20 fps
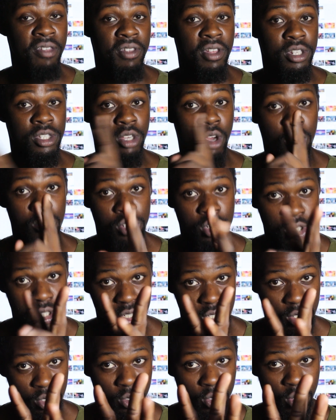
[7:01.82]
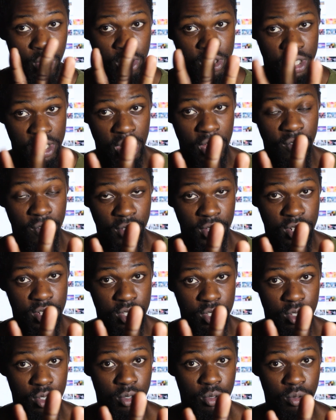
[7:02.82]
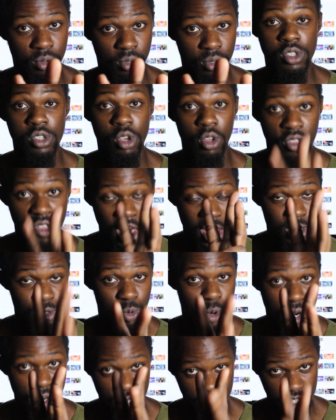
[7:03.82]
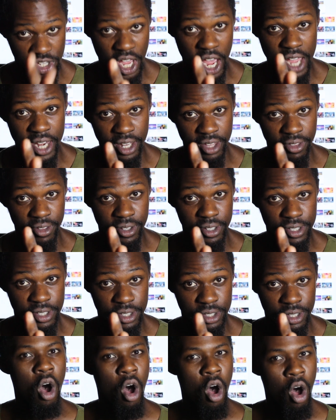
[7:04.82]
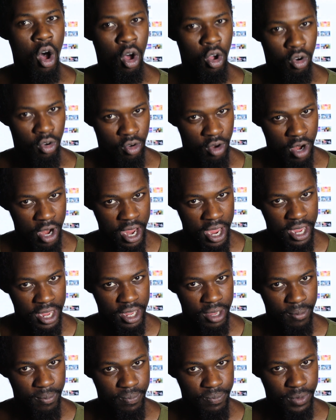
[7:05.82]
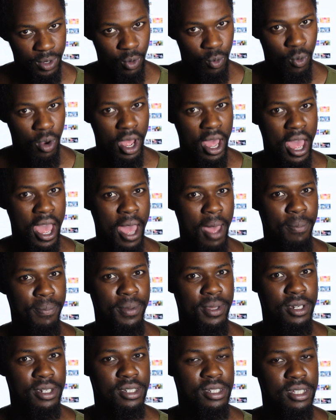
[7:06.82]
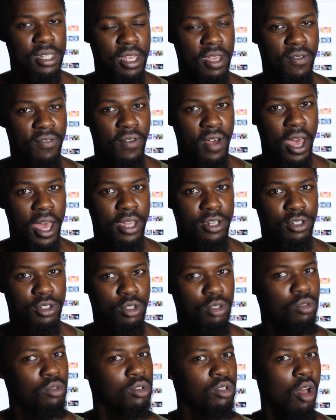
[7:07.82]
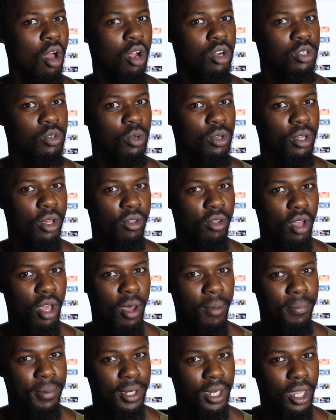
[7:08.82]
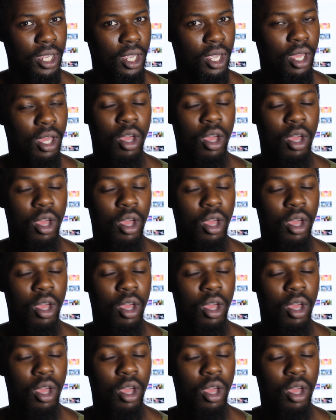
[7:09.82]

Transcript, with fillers: and they told you to do it on TV too. So that's why you're signing this. All right, what happens if I do talk to another company?